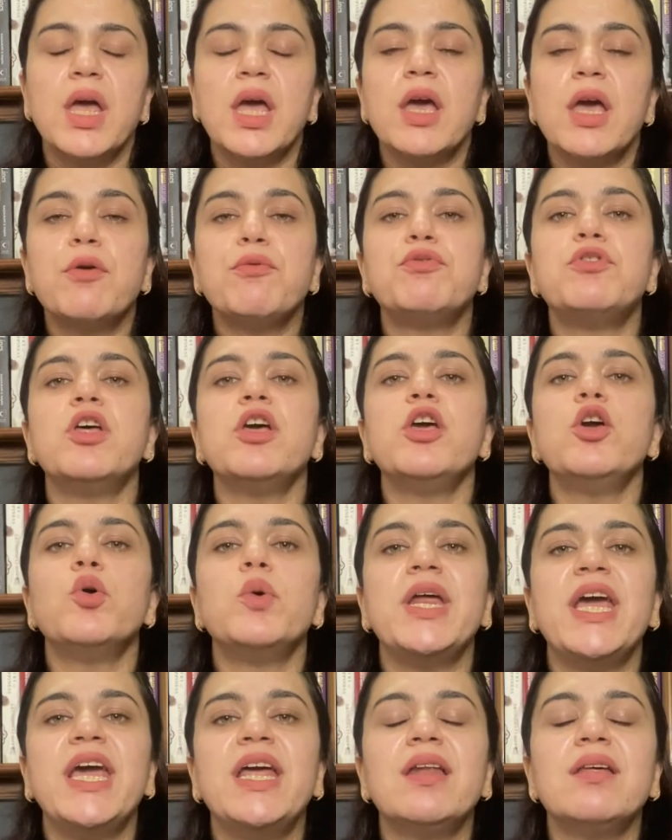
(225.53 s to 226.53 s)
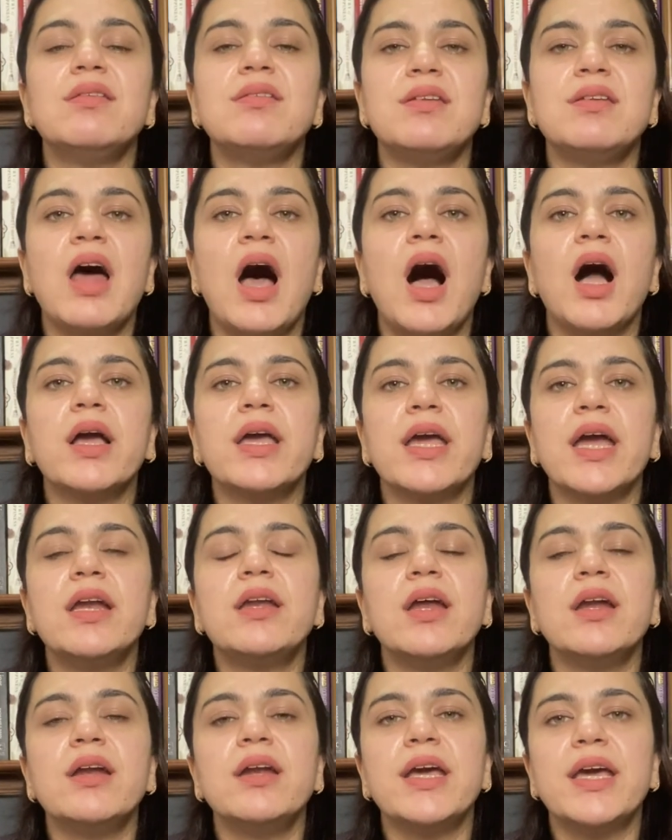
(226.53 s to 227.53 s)
If the urine is dark, it
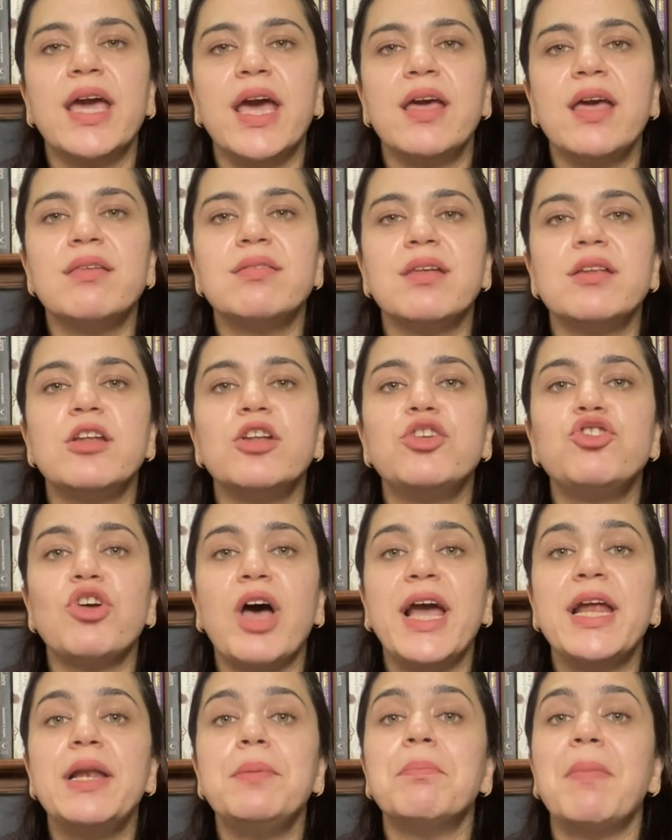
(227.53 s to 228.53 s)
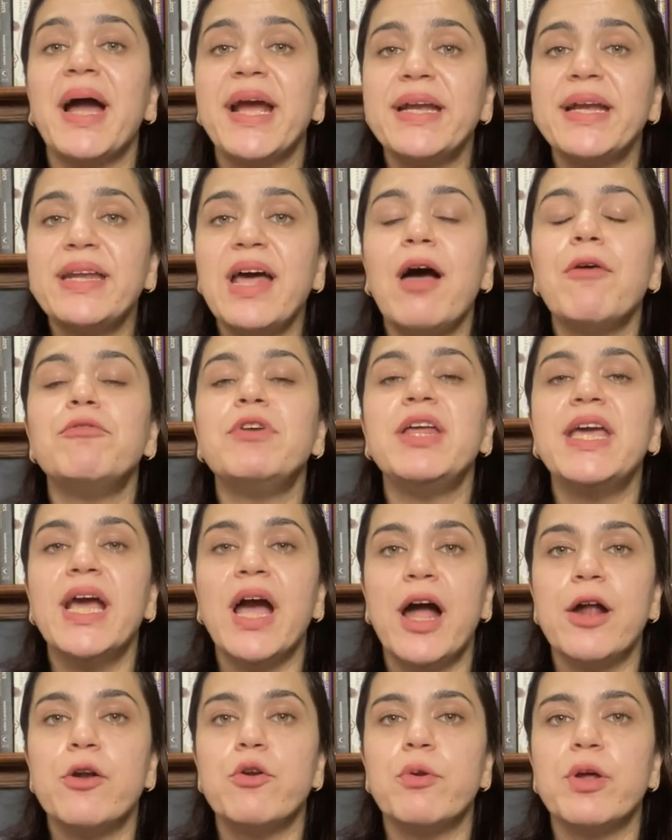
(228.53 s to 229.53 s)
indicates that the child might have
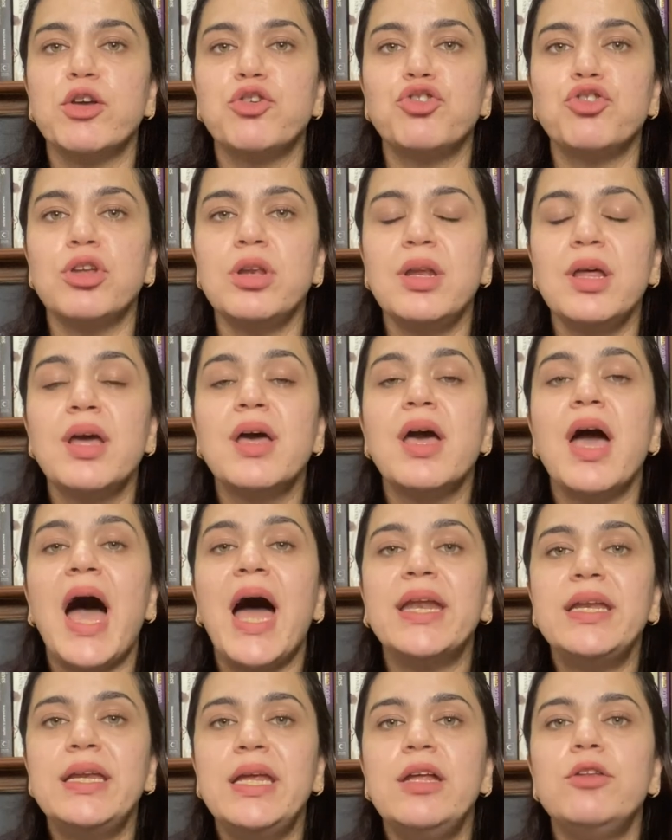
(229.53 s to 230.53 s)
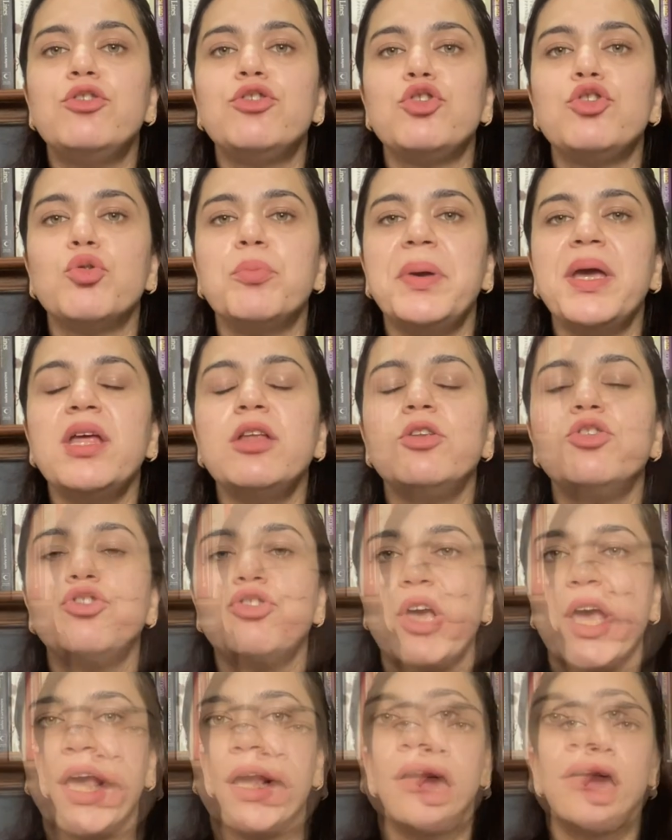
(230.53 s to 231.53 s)
dehydration and needs to be
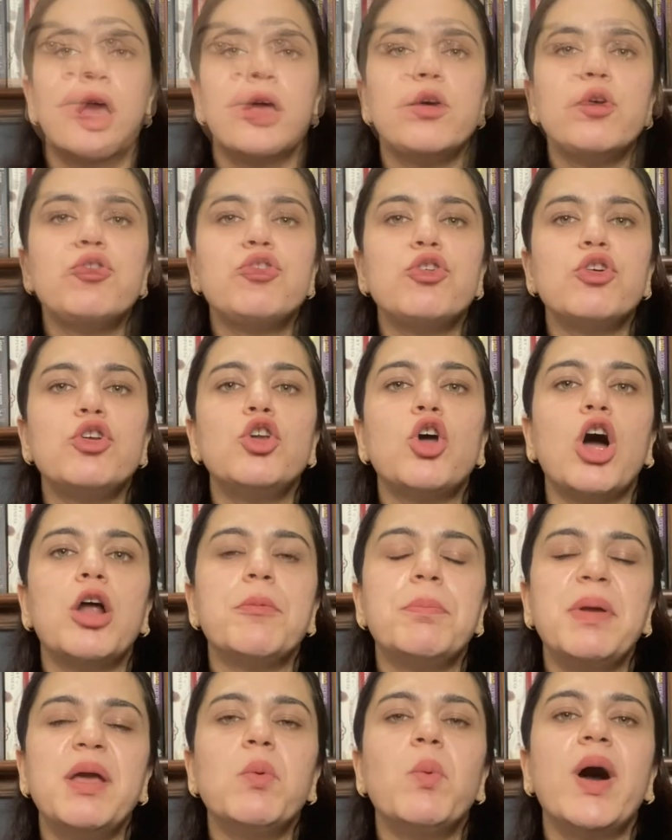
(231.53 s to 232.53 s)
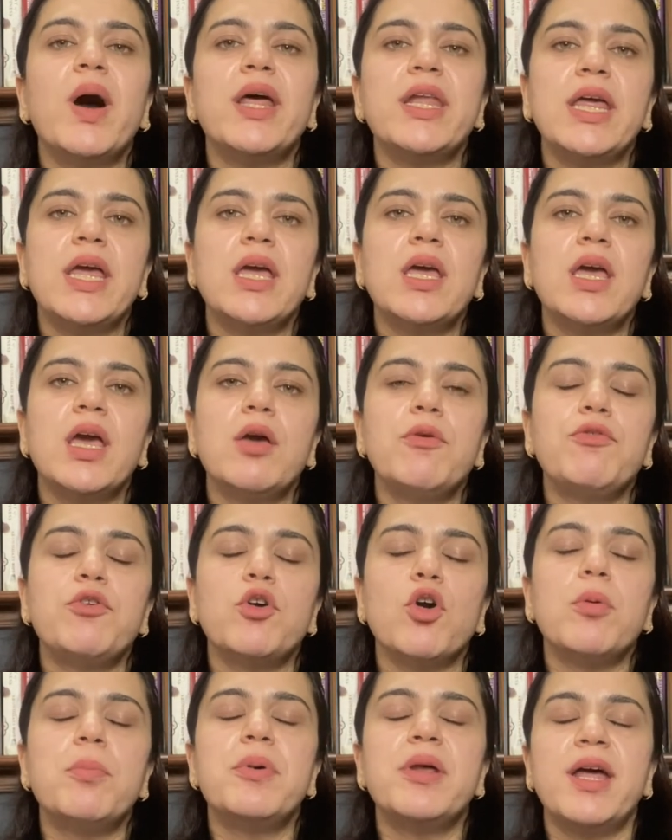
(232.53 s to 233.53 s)
checked. You should not be worrying if
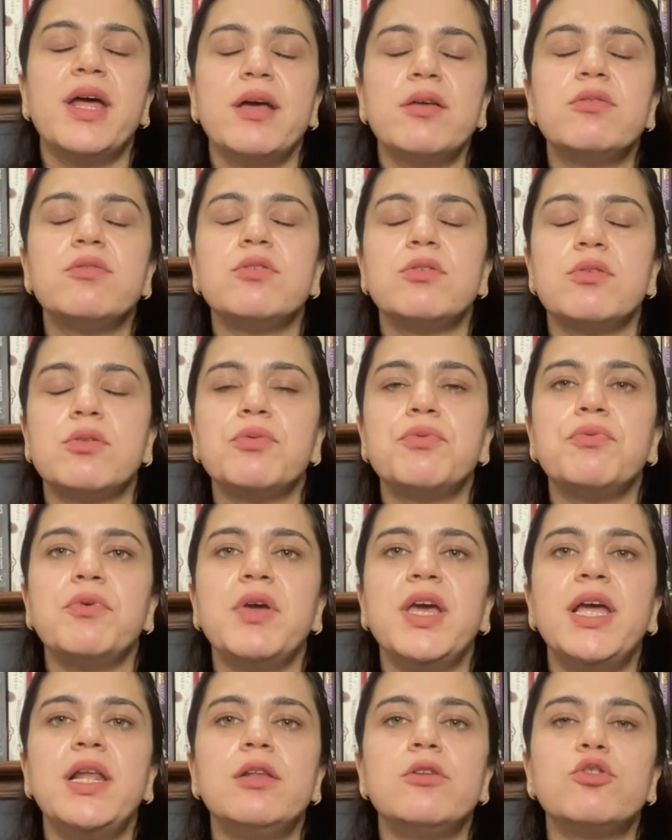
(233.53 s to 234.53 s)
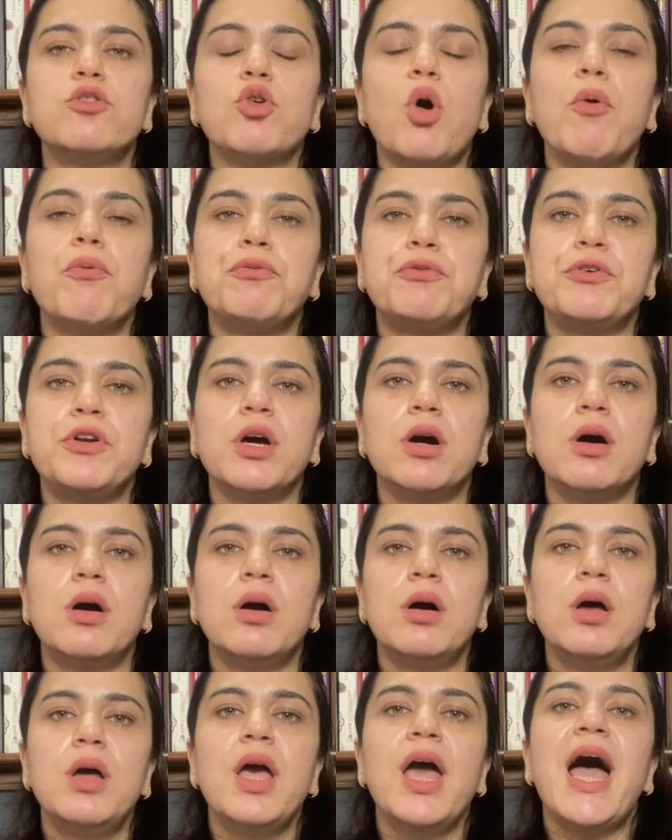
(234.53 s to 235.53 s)
your breasts feel softer
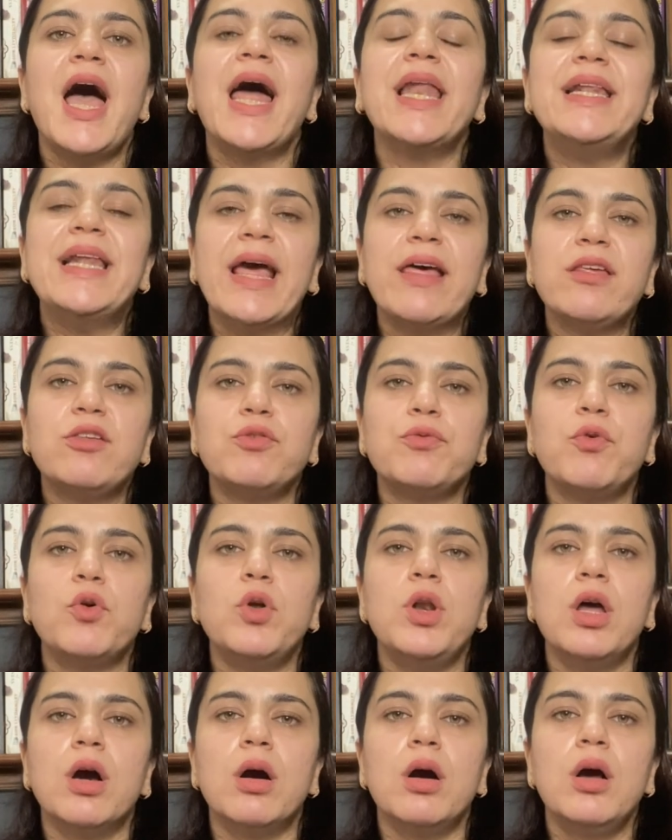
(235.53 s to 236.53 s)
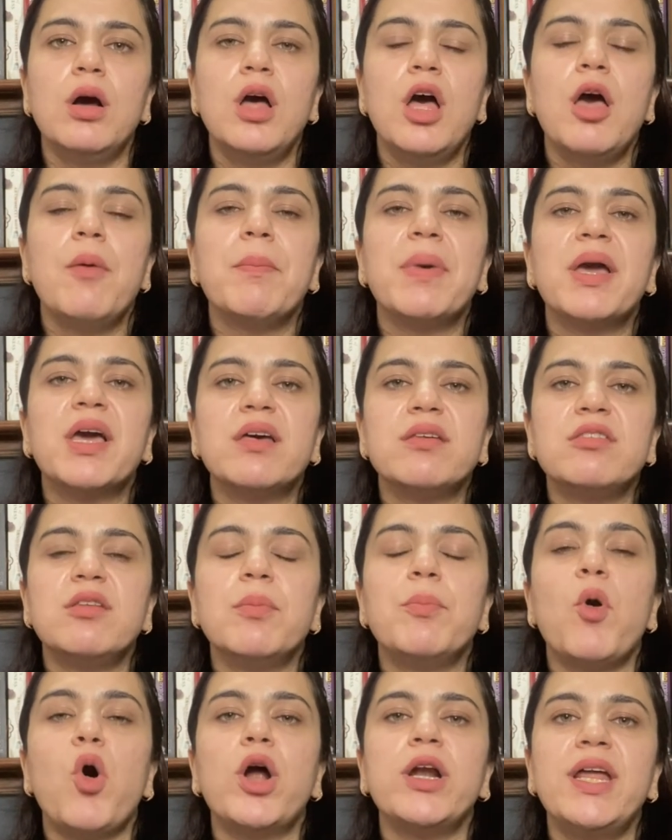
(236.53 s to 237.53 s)
and less fuller, because the
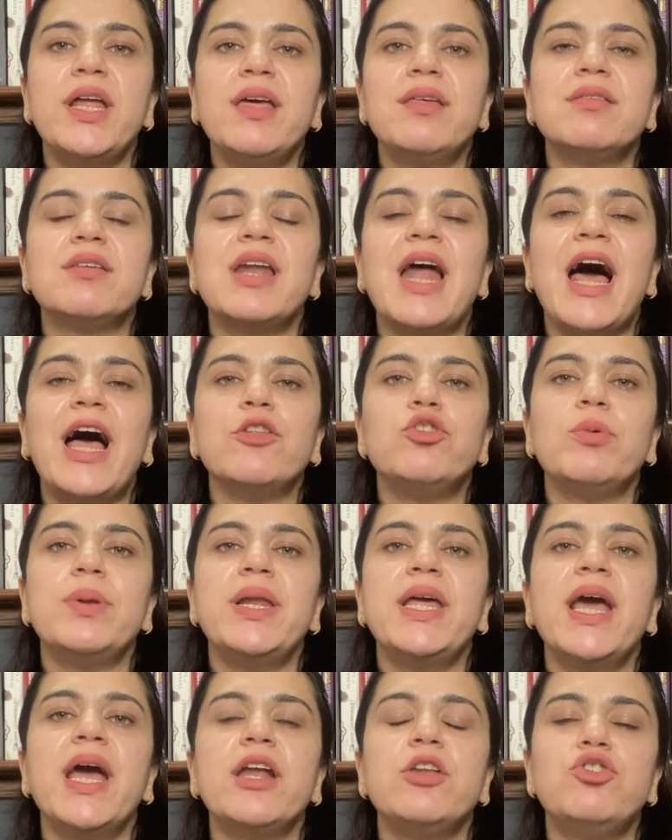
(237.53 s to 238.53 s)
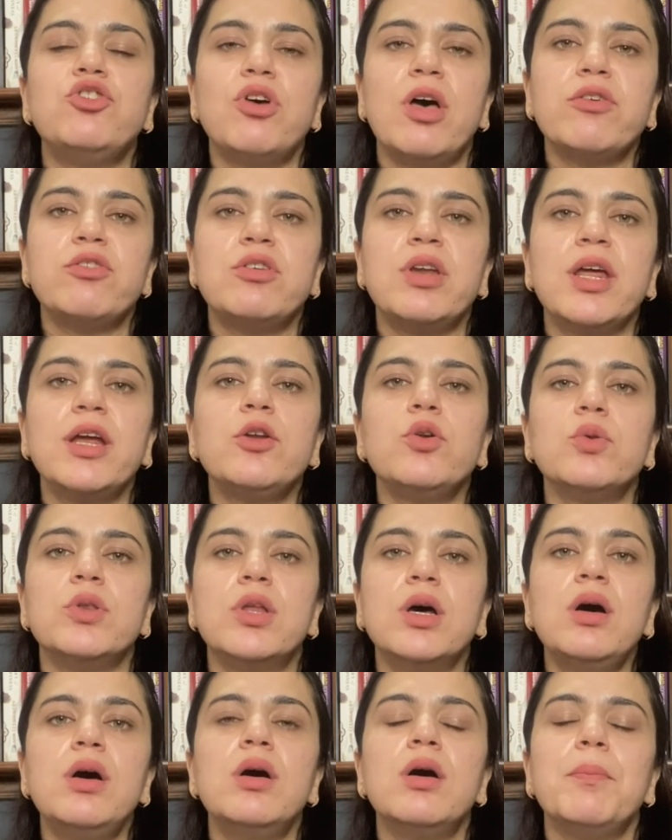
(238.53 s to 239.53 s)
body is gradually adjusting to
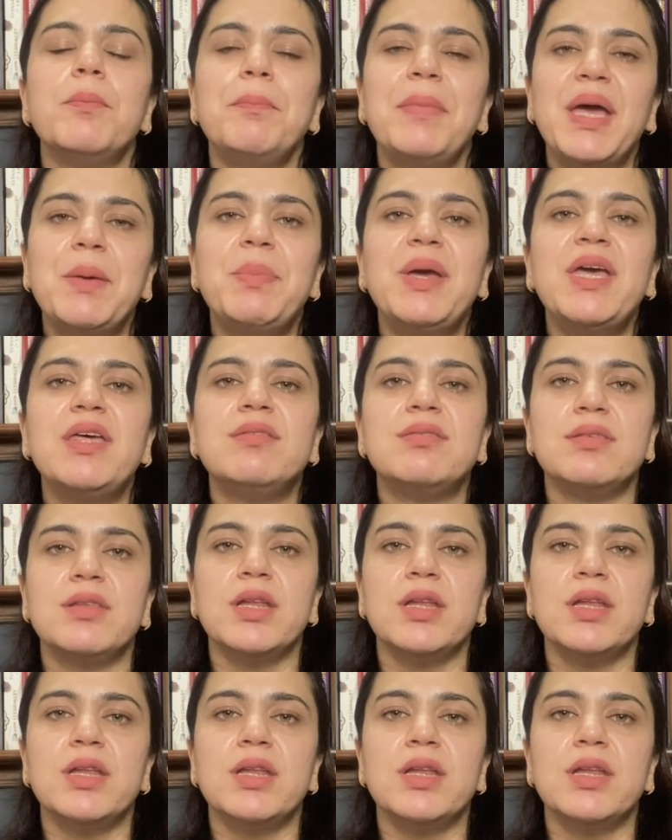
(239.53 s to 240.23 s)
the baby's